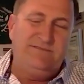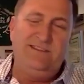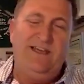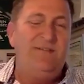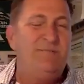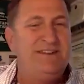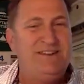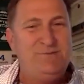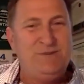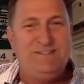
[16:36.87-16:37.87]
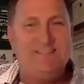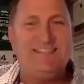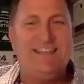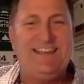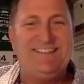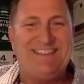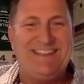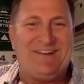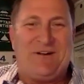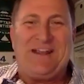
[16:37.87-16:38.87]
a lot of money." We used to say
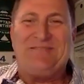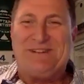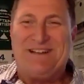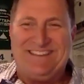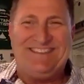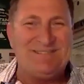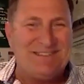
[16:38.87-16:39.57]
10 grand a month,